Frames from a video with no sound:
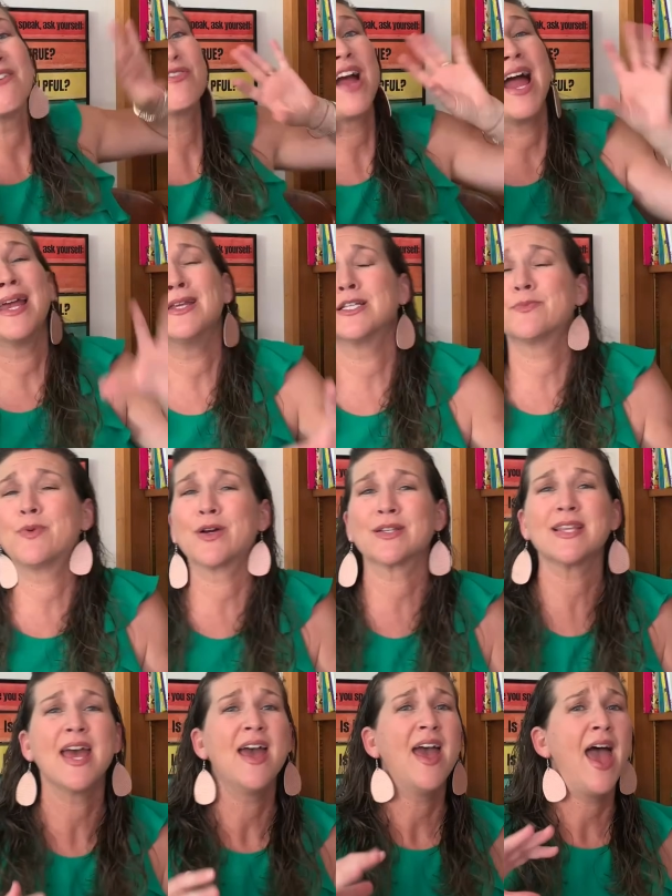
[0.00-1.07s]
of kindness books
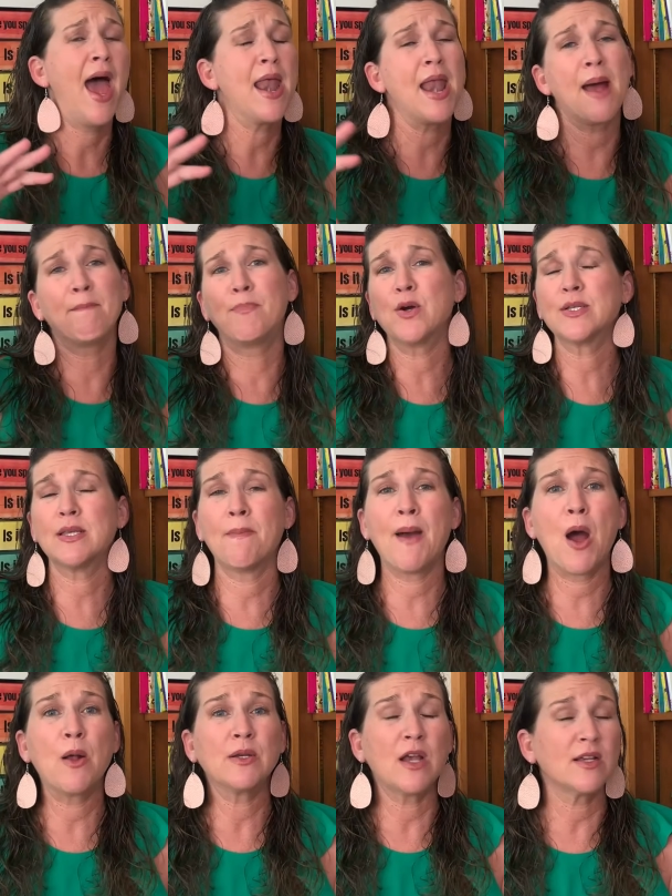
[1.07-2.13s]
and books
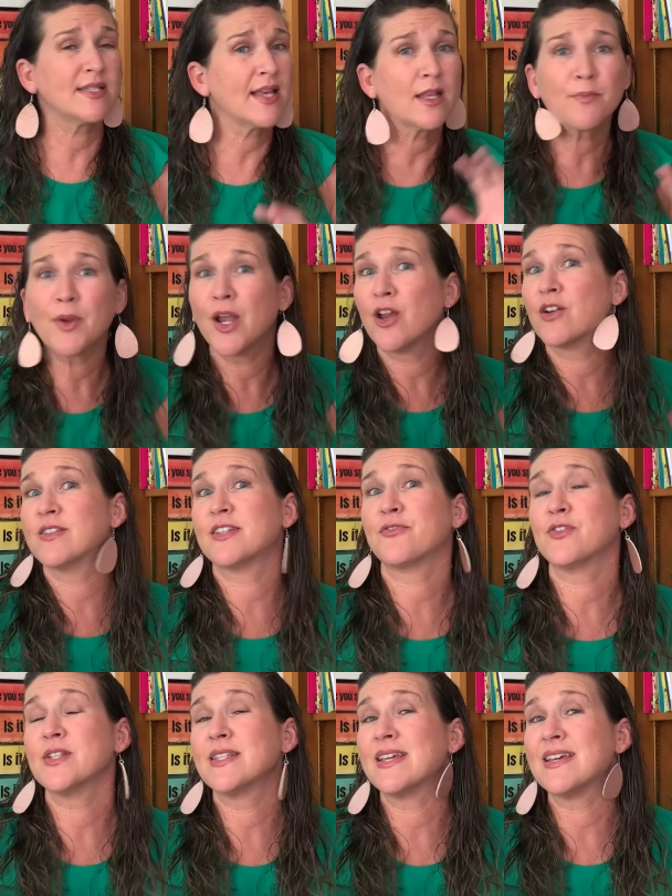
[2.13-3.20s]
about celebrating our
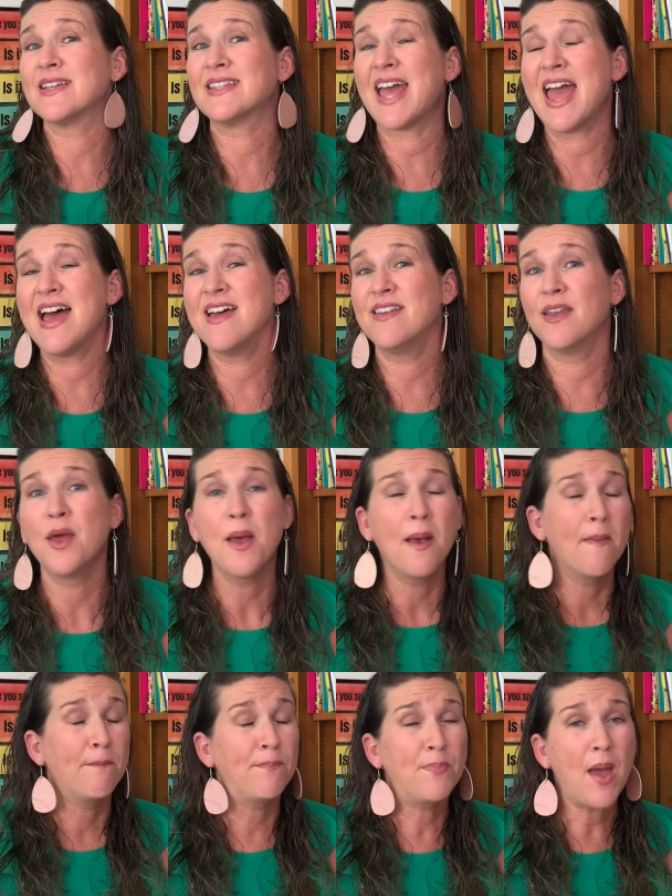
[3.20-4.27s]
differences and
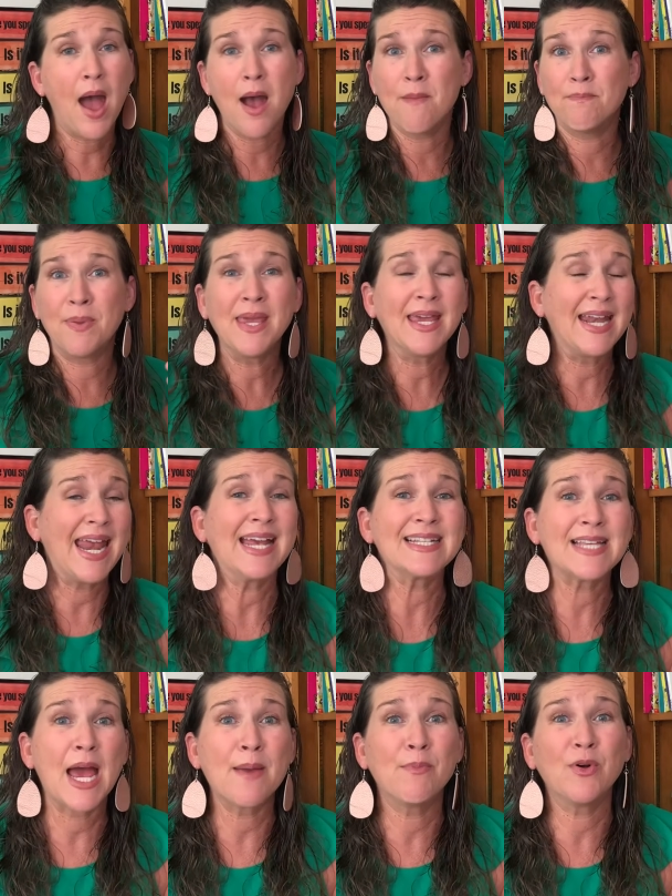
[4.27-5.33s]
being an
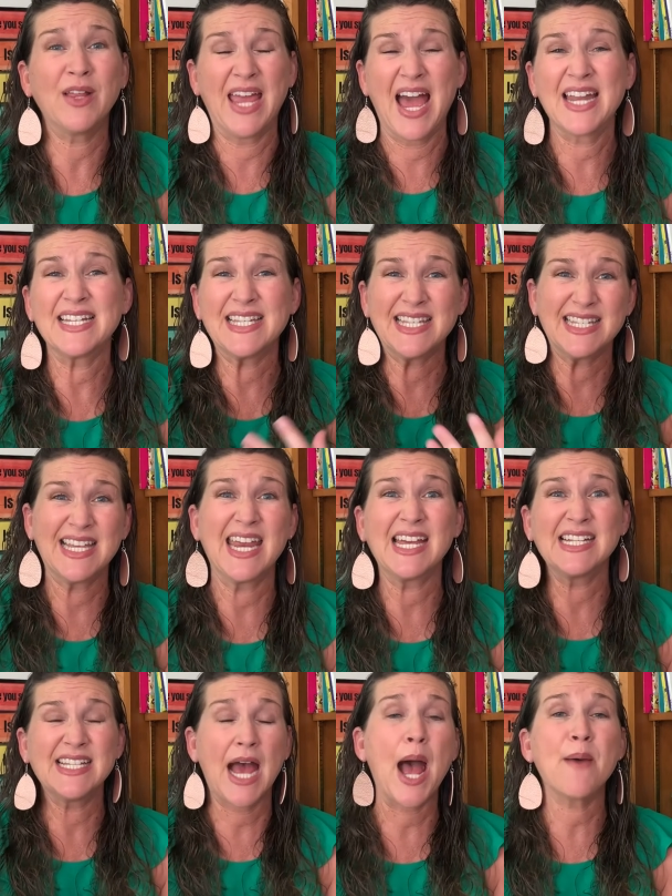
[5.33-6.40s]
anti-bully, how to
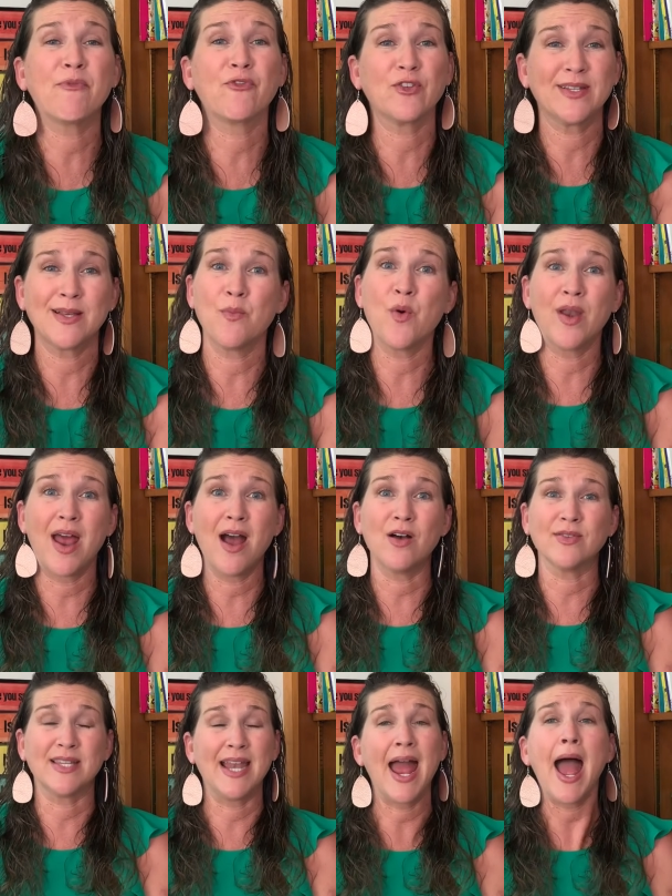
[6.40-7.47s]
stand up for someone
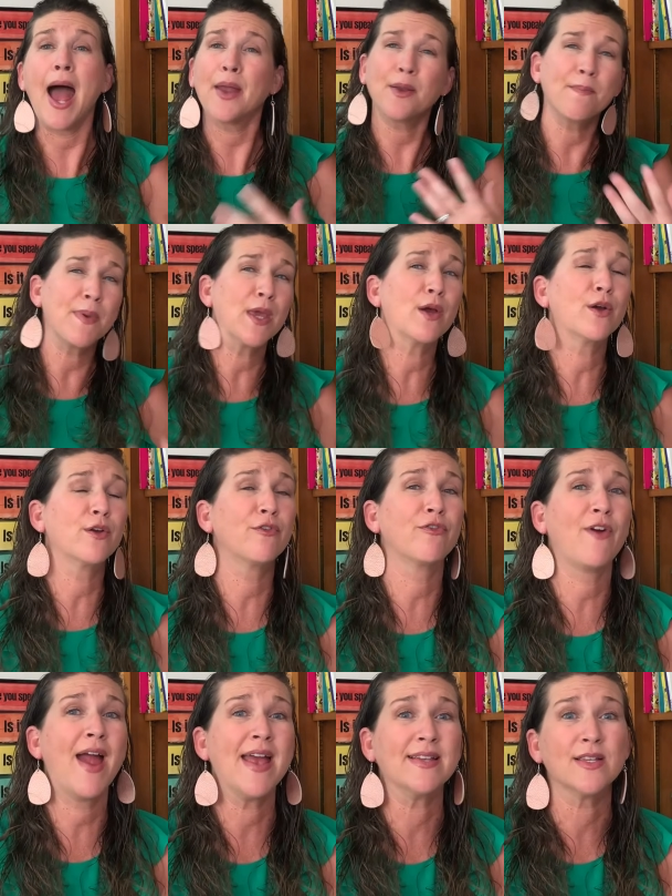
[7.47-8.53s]
else, and how to be a good
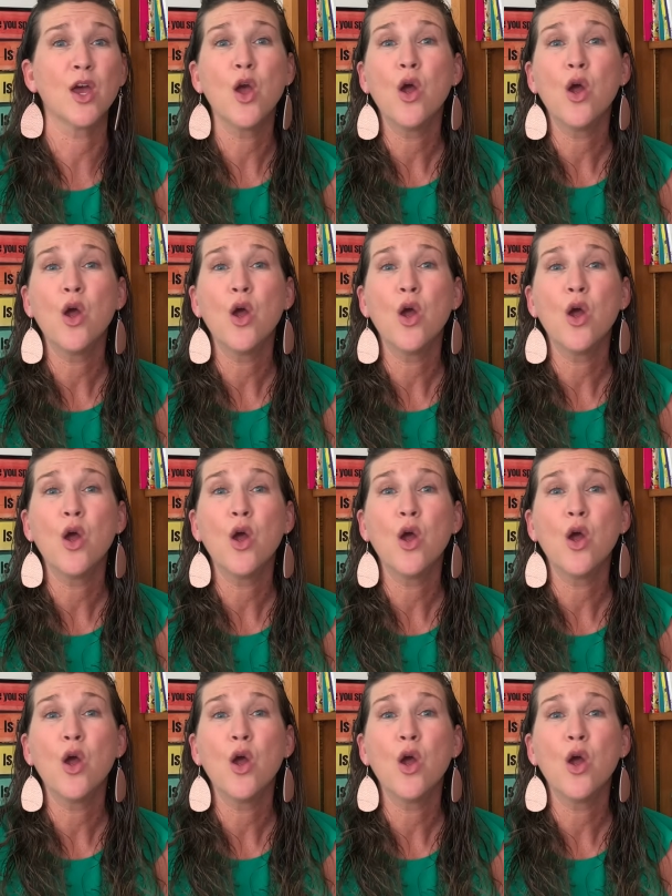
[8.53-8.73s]
friend.